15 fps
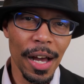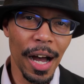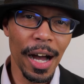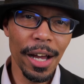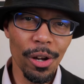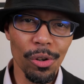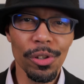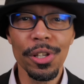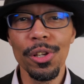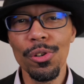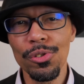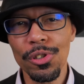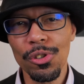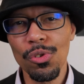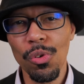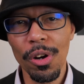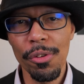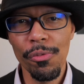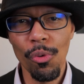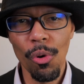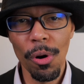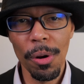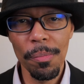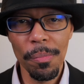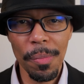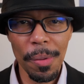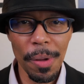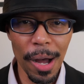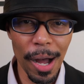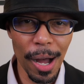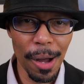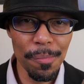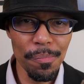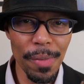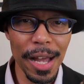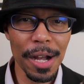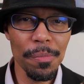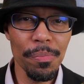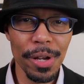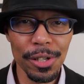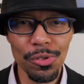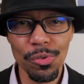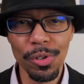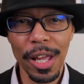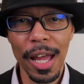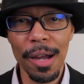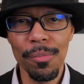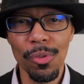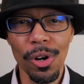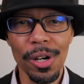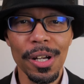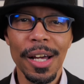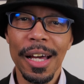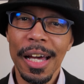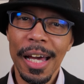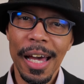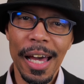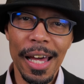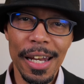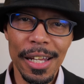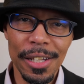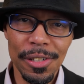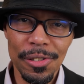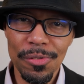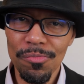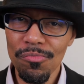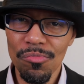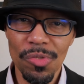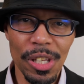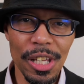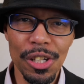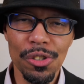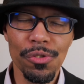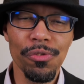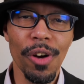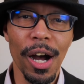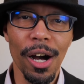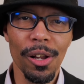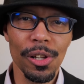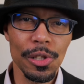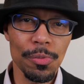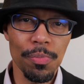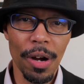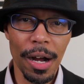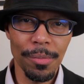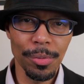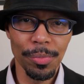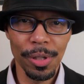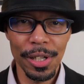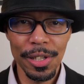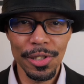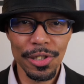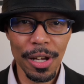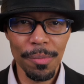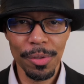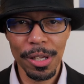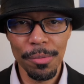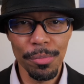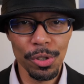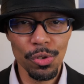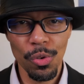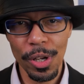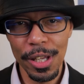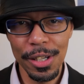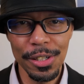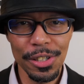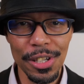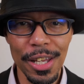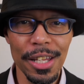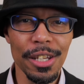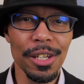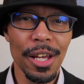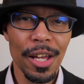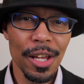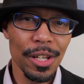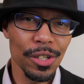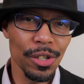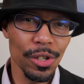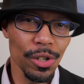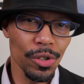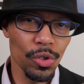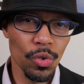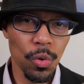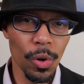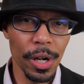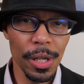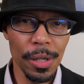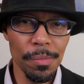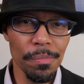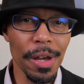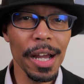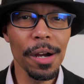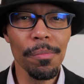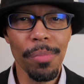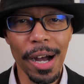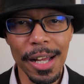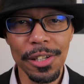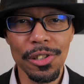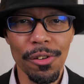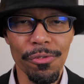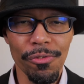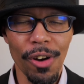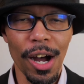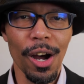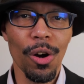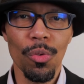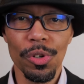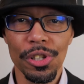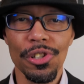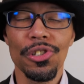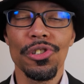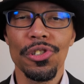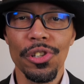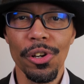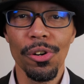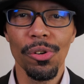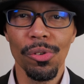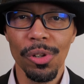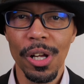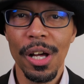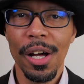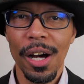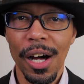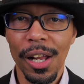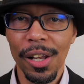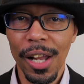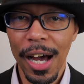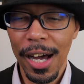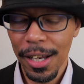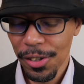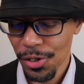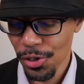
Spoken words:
I only use a 24 megapixel camera, and each file is probably something between 10 to 20 megabytes of file, which is still a lot.